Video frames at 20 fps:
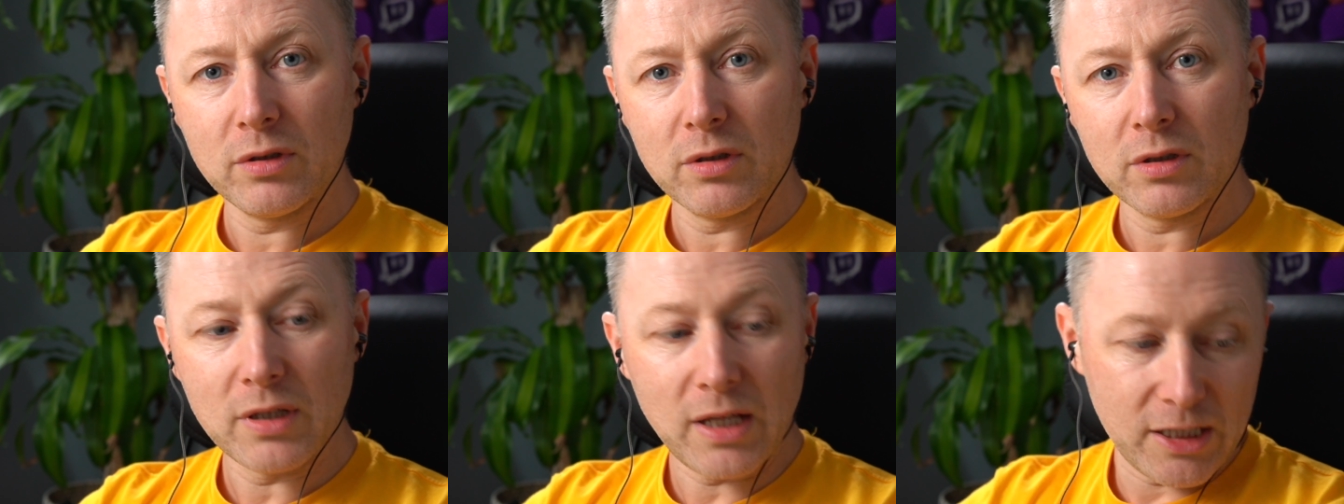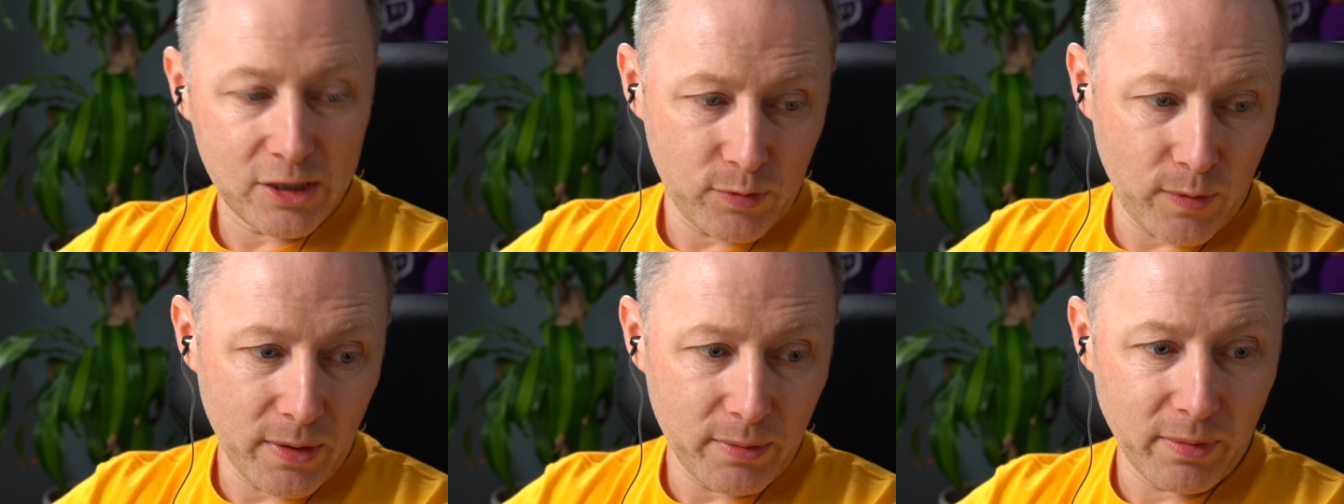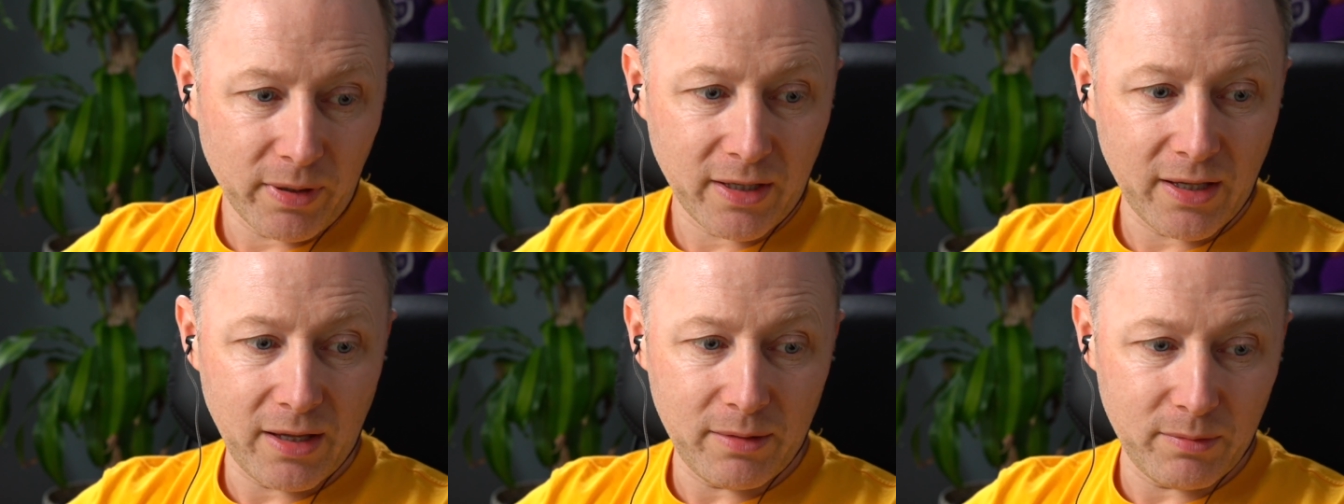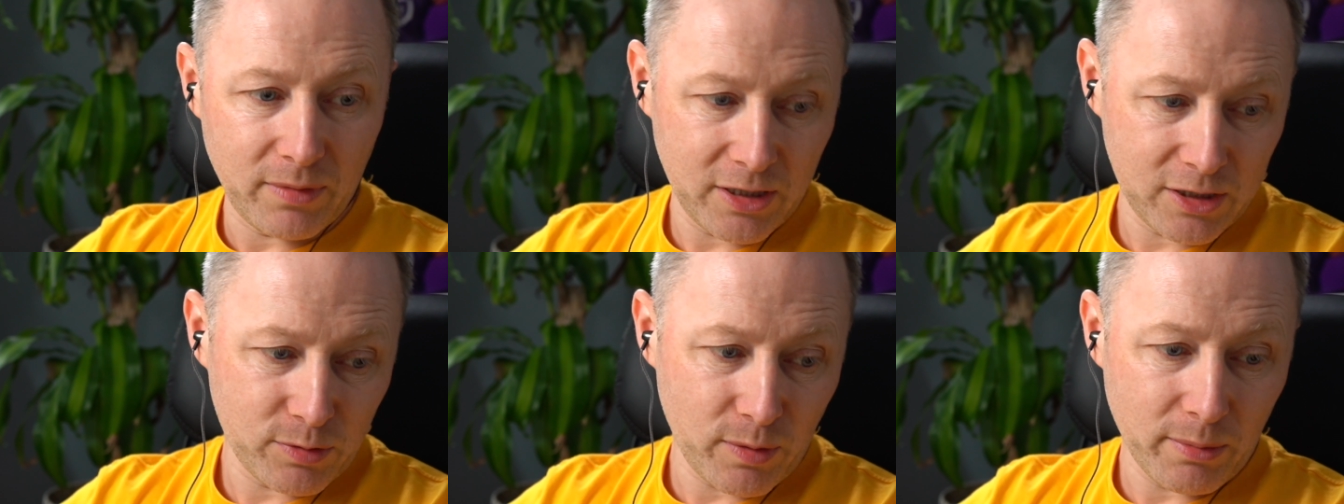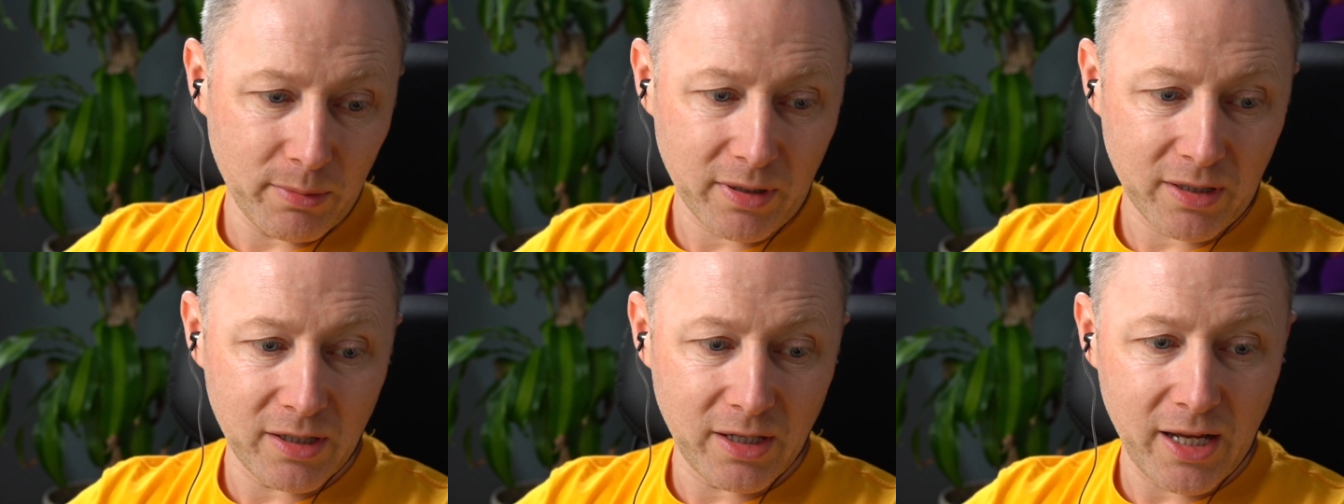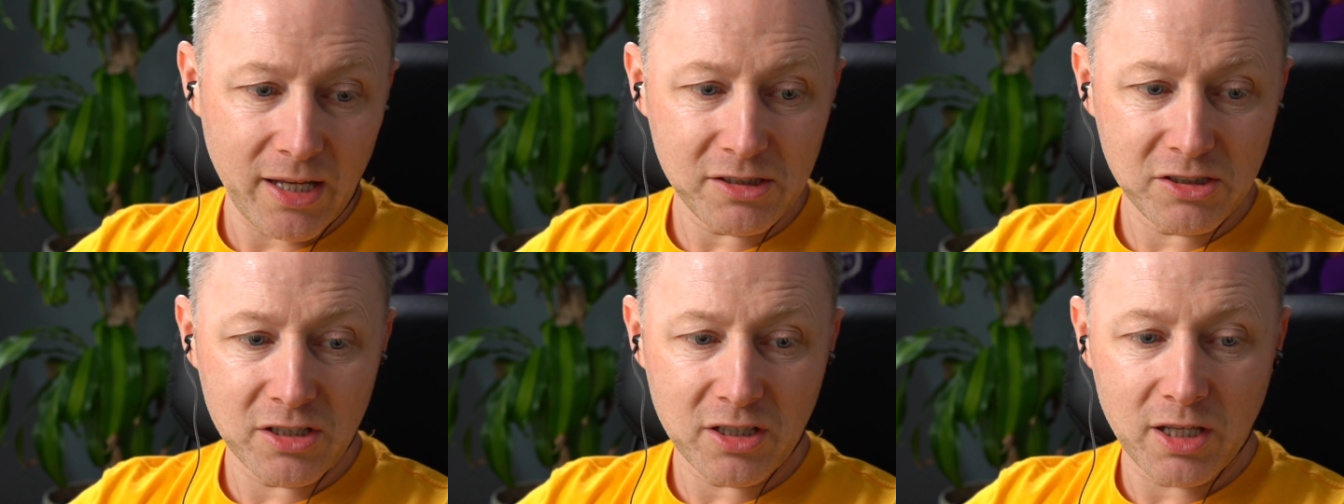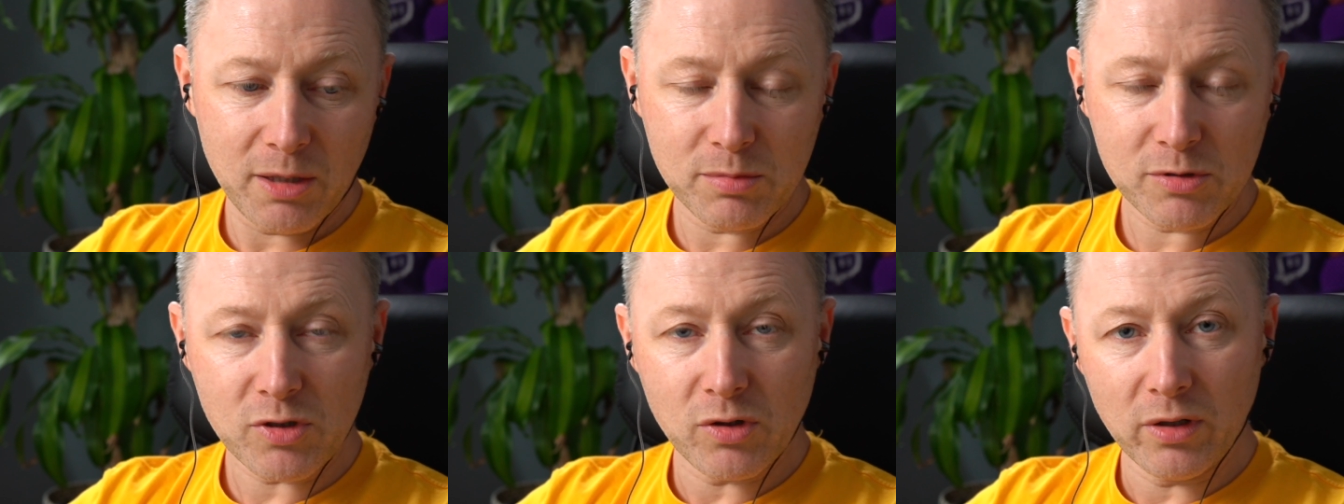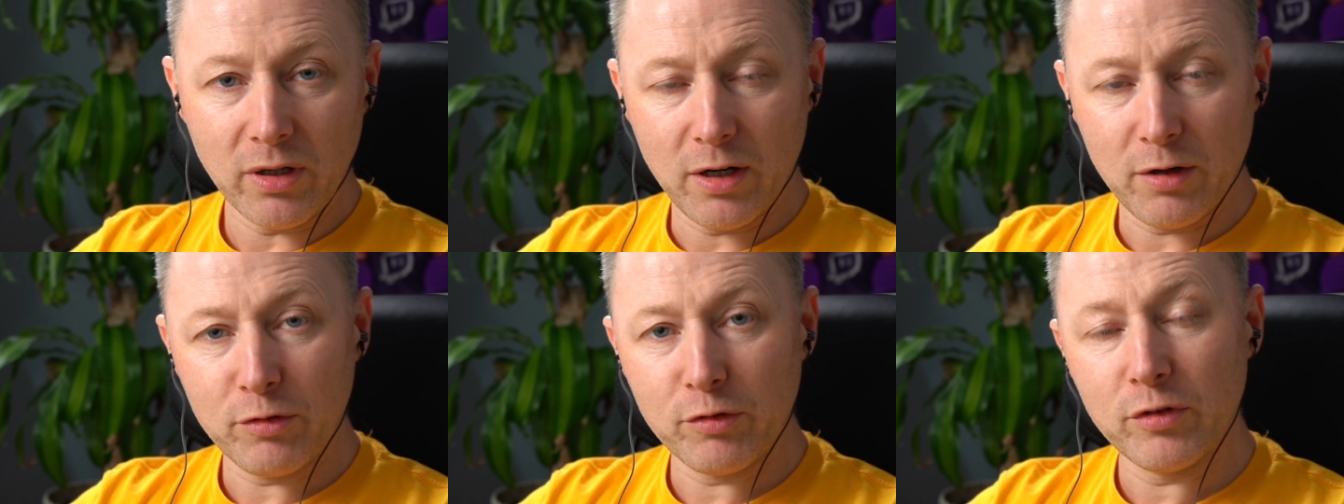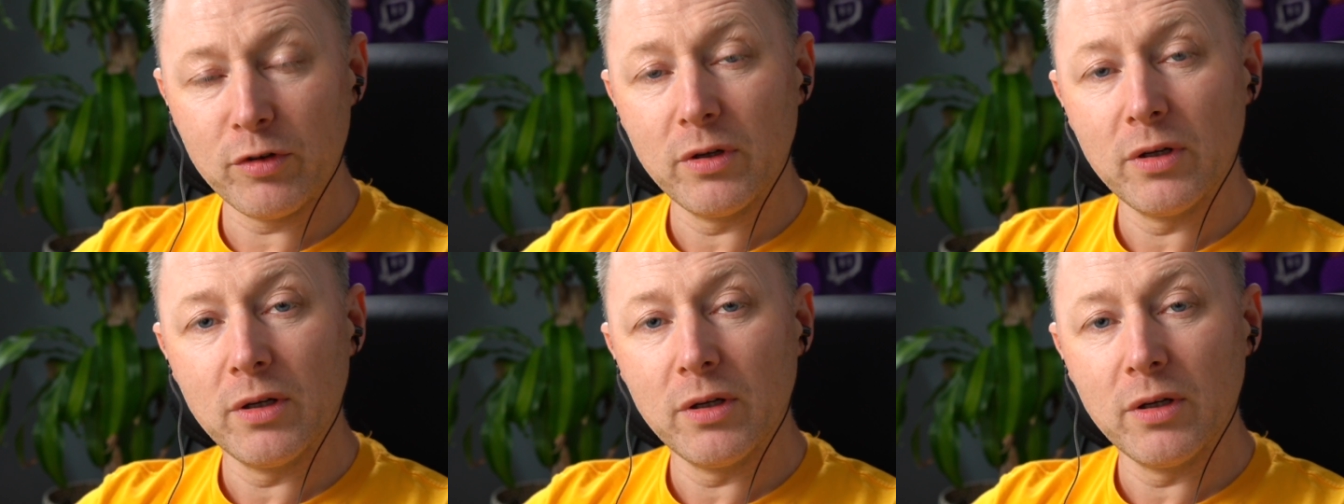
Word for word: That's why my that's why my connection keeps going off.